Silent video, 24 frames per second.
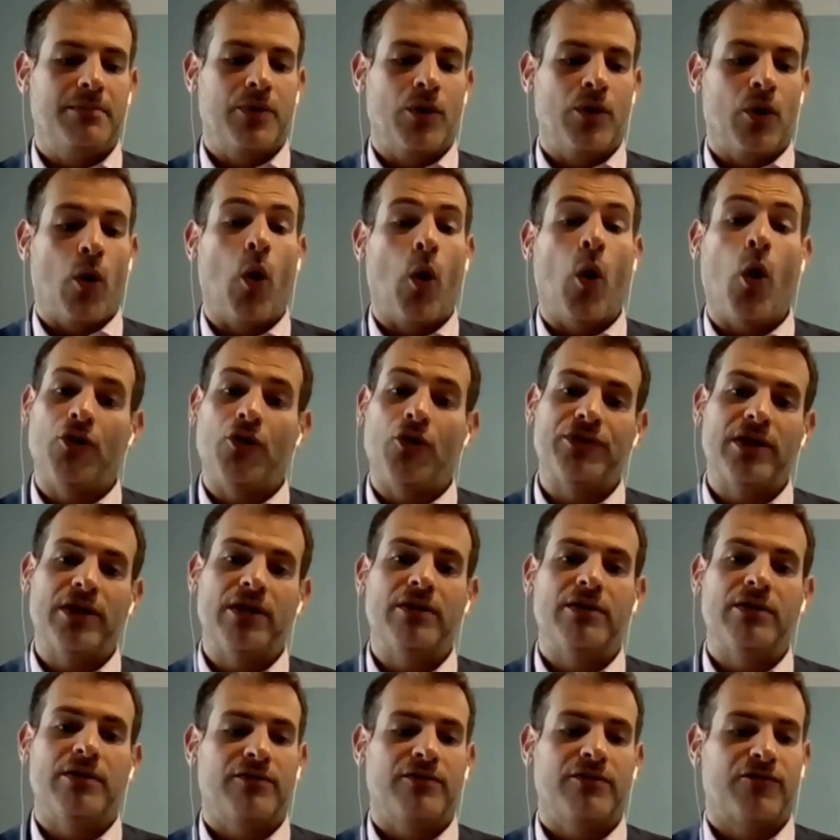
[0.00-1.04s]

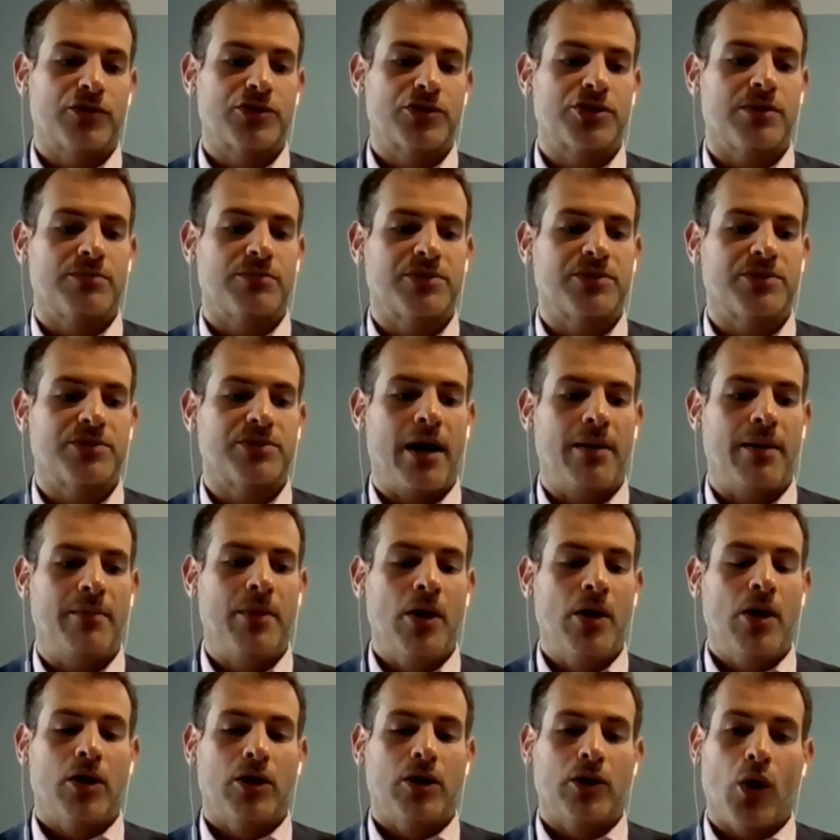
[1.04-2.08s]
halted for some time.
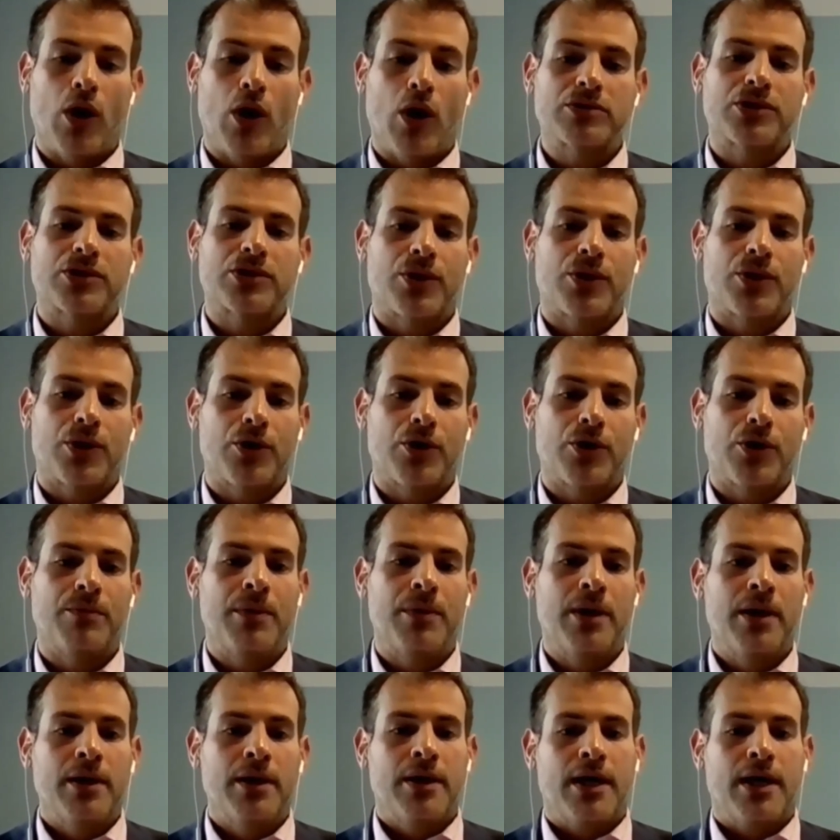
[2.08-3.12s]
Long
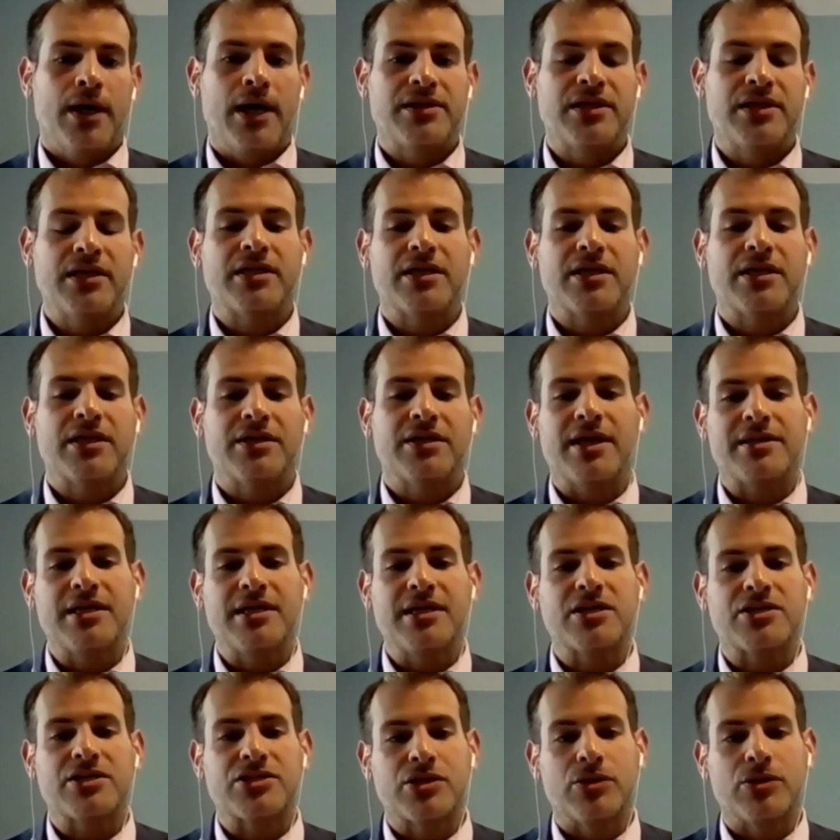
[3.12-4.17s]
term, I think
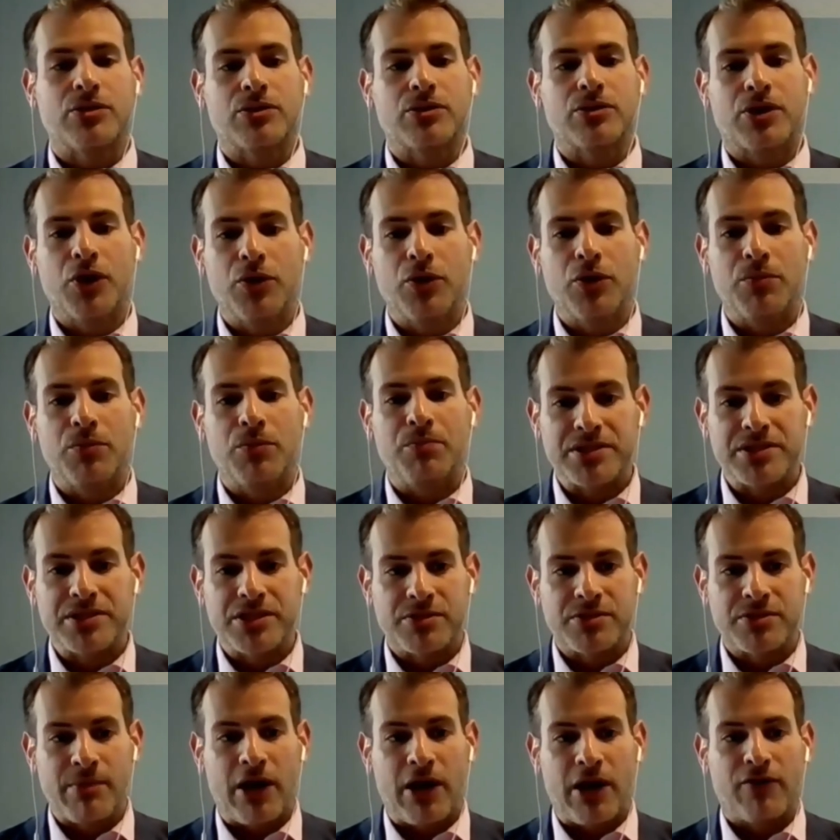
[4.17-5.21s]
it's still a good
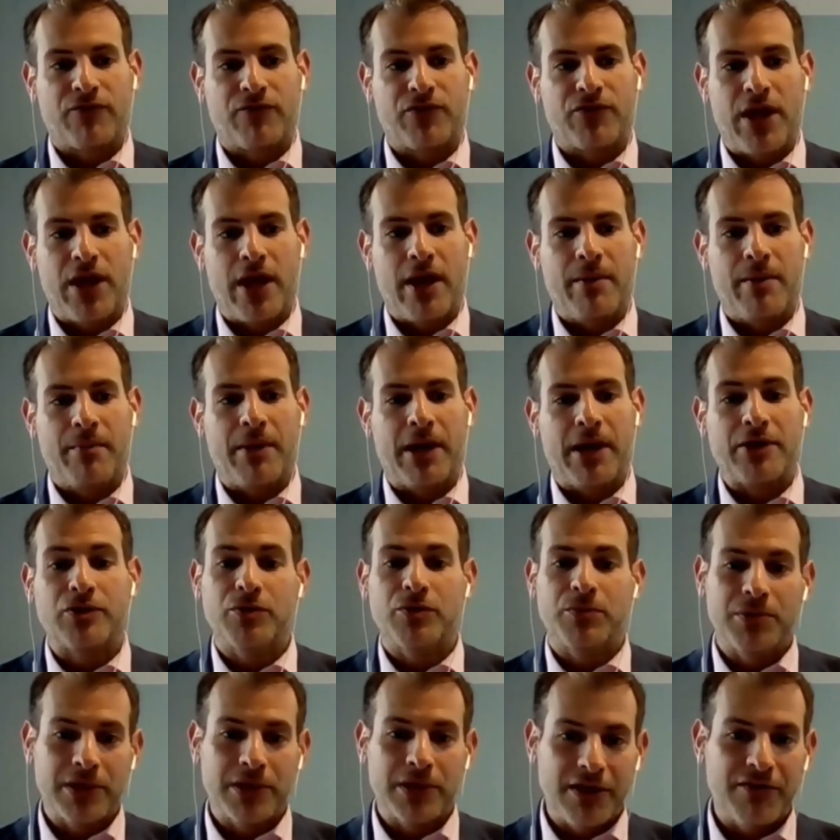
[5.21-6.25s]
business model for them. I do
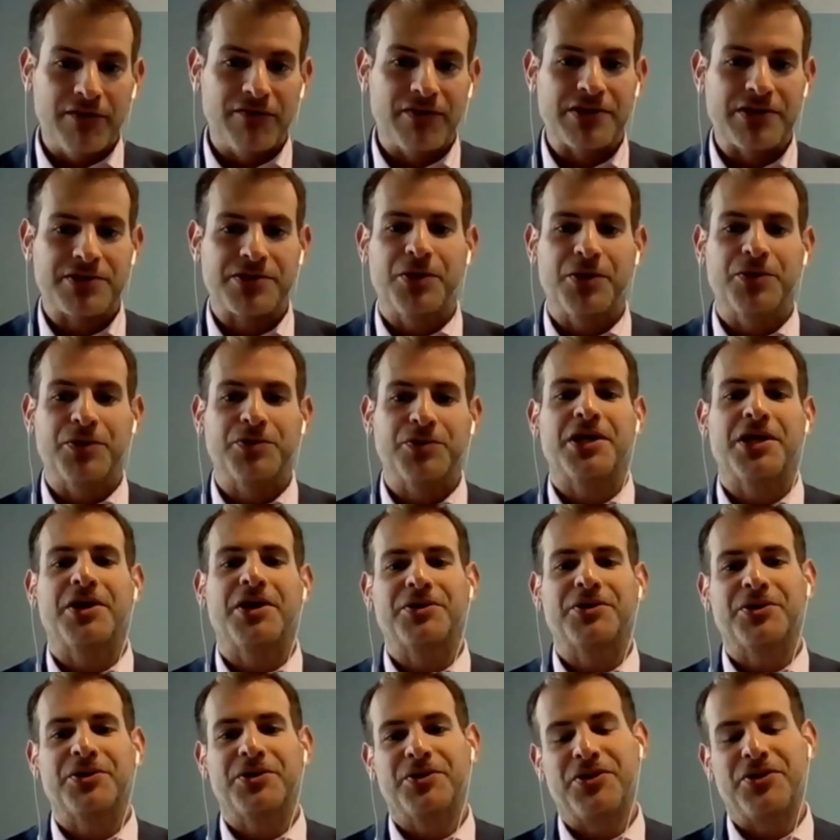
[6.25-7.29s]
believe as a
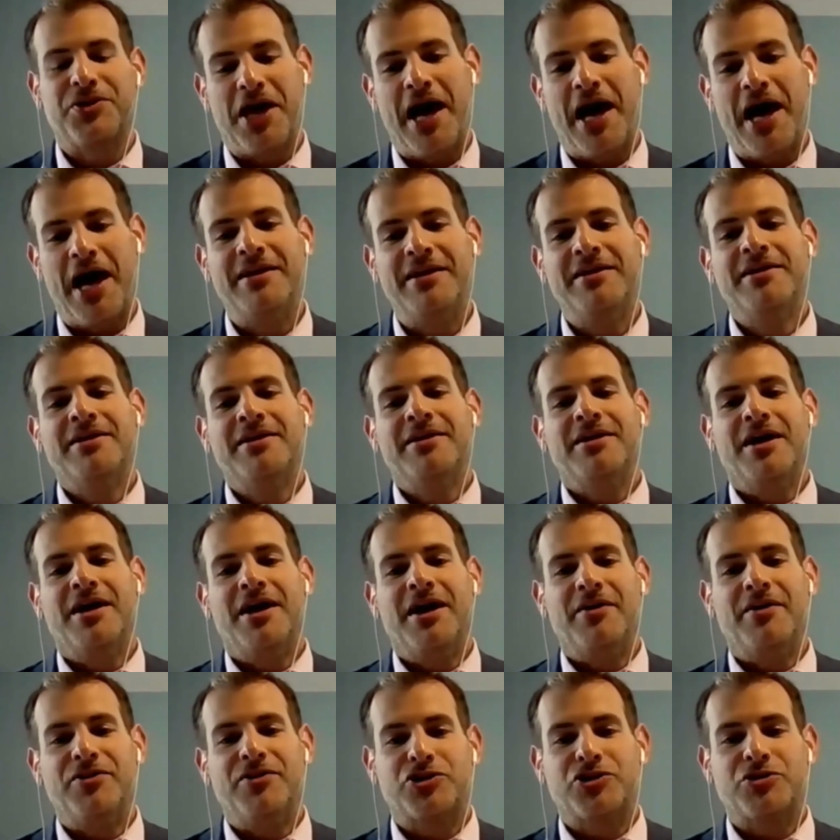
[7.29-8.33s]
hotelier that
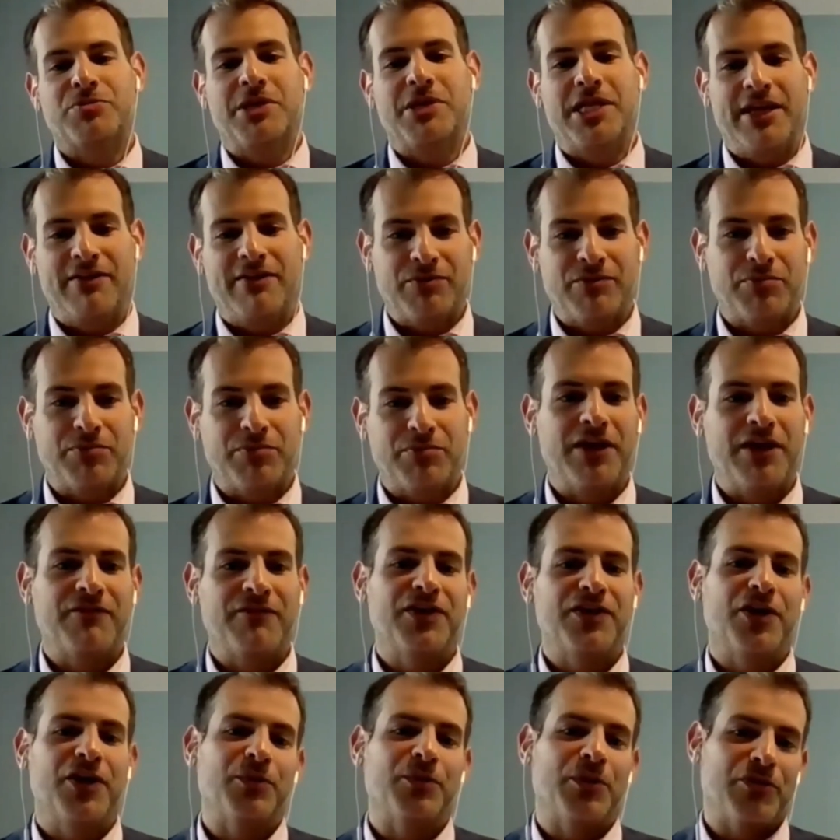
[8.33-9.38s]
there should be an even playing
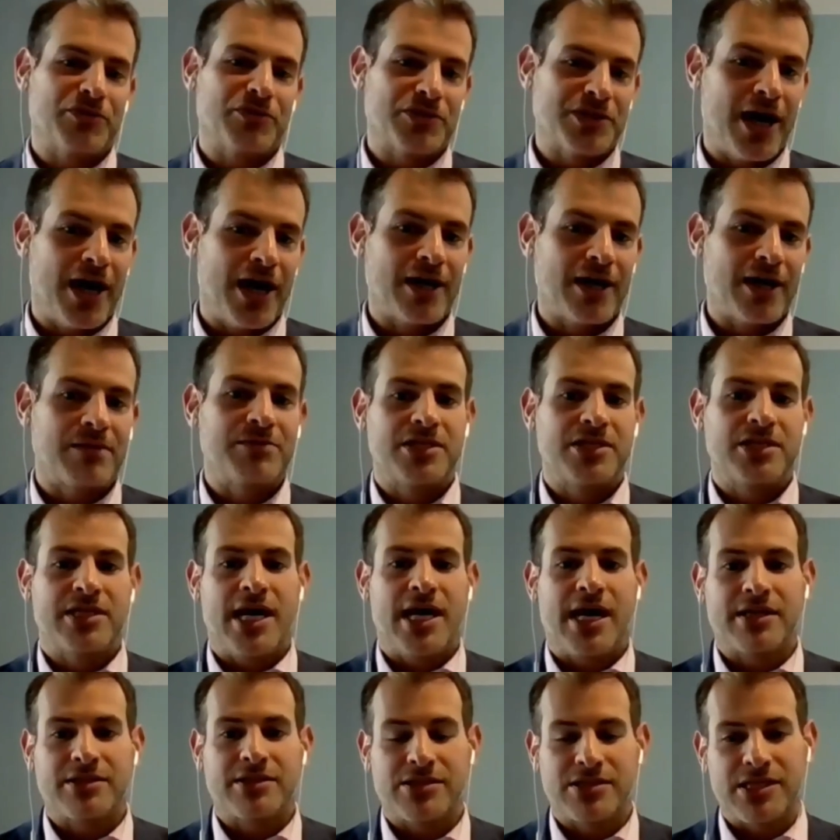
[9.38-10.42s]
field, whether it's occupancy
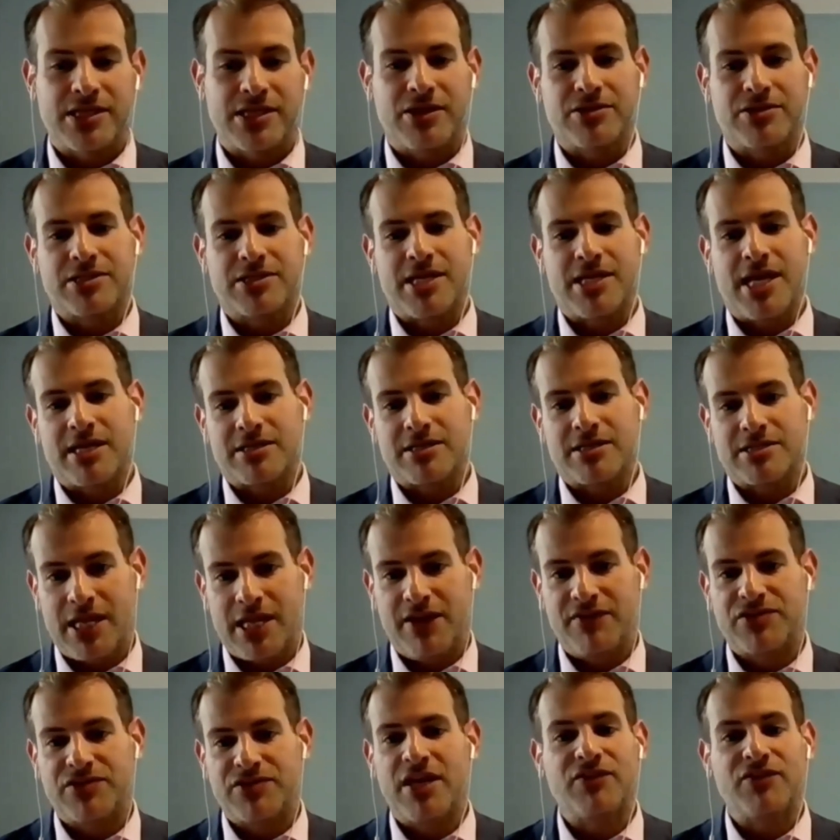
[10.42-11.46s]
taxes, sales taxes,
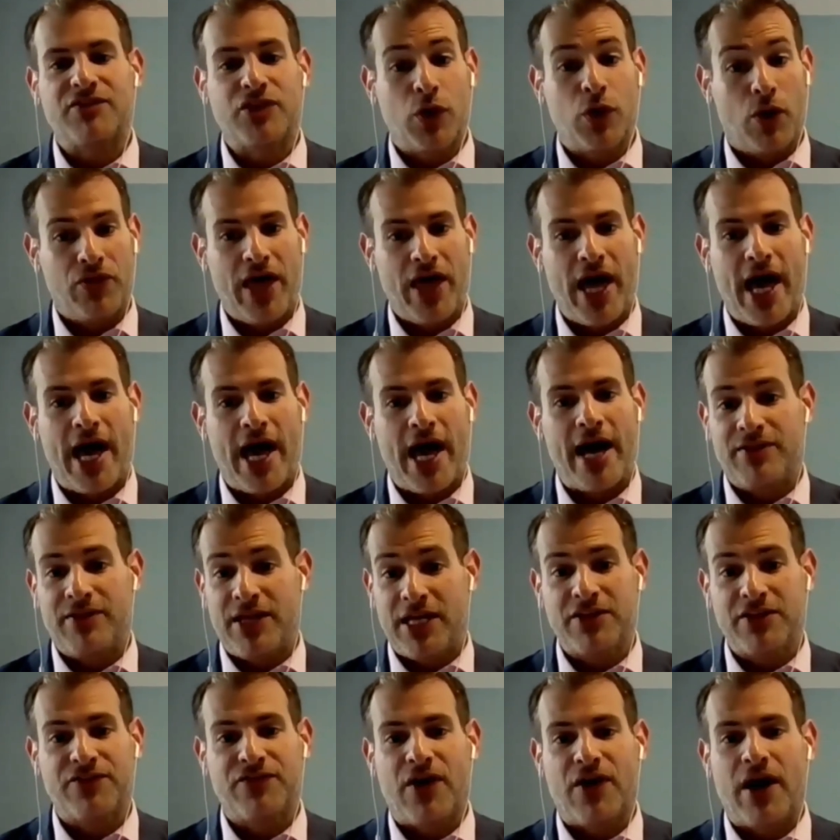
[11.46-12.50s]
life safety, all that, and
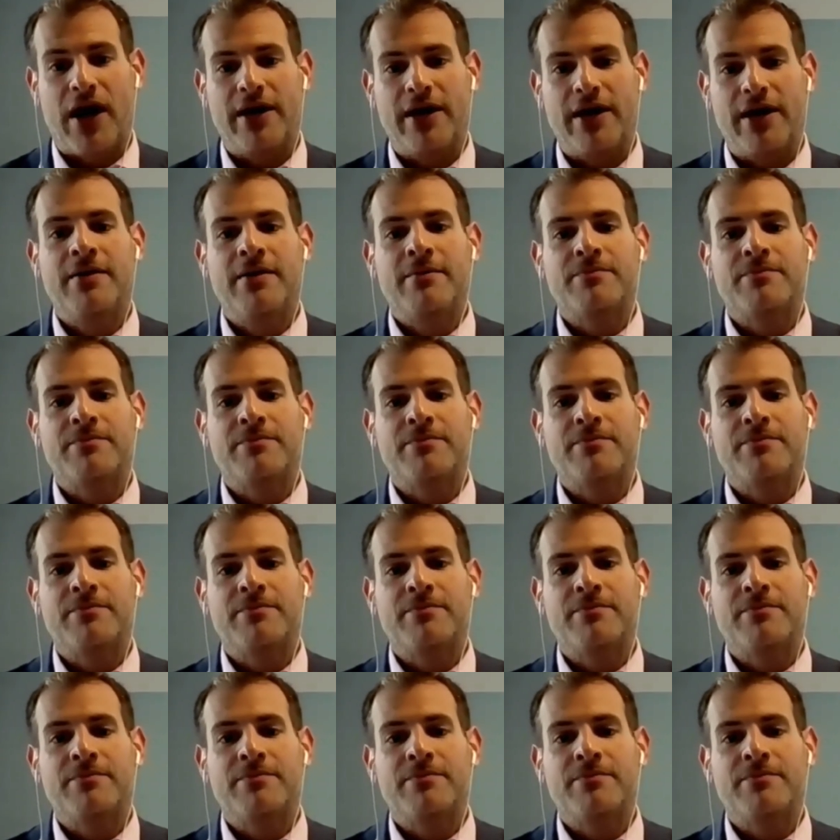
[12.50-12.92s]
that's fine.